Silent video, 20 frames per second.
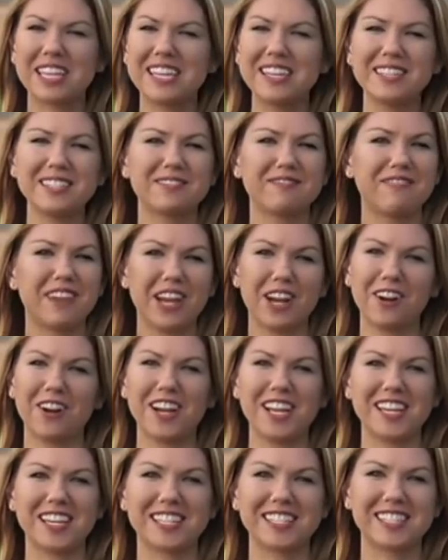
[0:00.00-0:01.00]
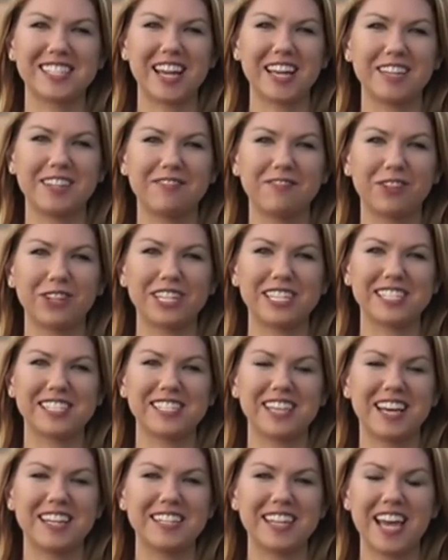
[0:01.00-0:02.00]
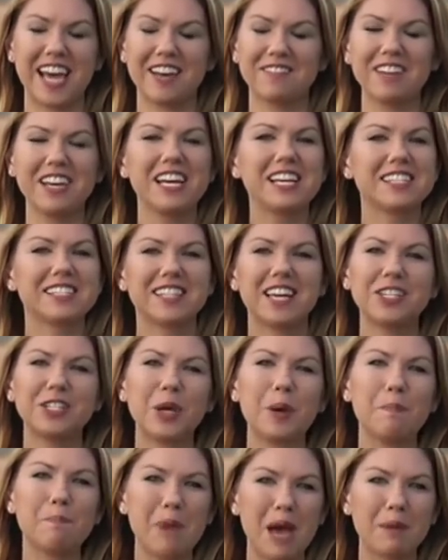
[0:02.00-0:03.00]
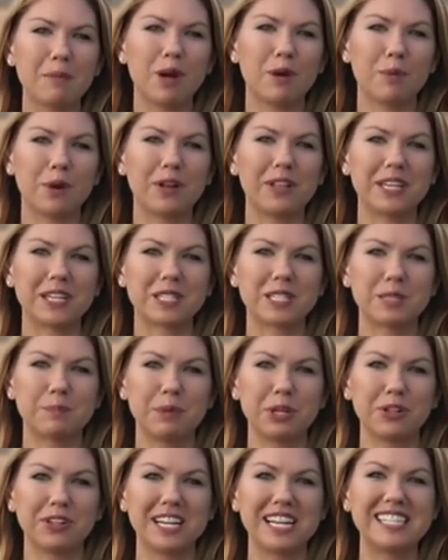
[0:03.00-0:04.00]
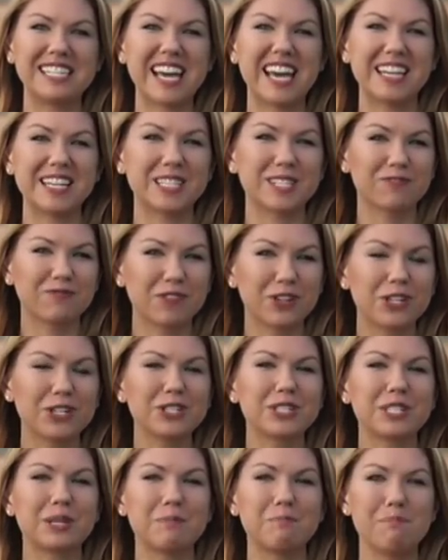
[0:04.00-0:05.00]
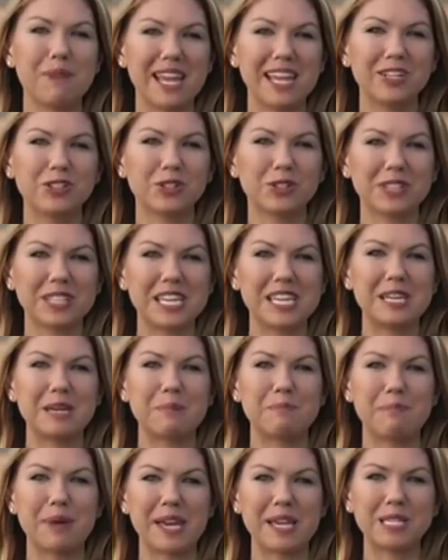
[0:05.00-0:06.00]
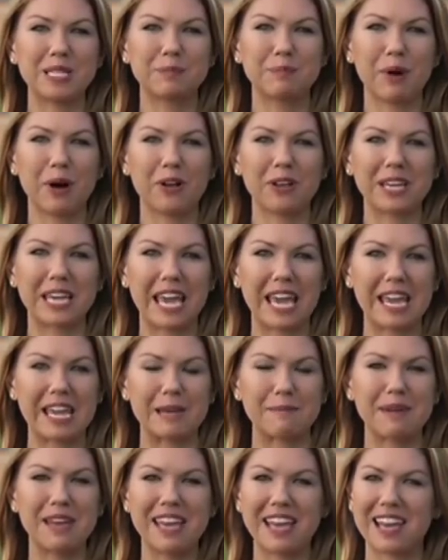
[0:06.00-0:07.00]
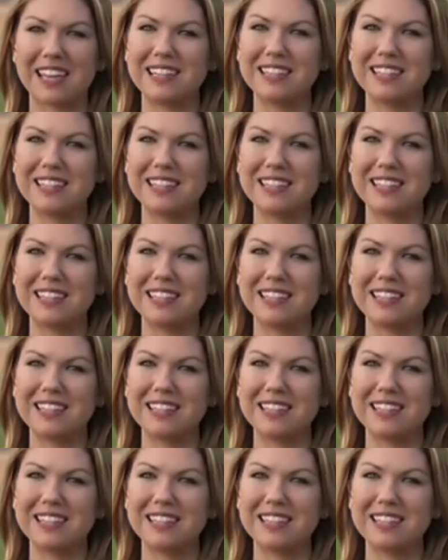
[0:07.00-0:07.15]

he is very excited for his son to have such a memorable experience at his first Major League Baseball game.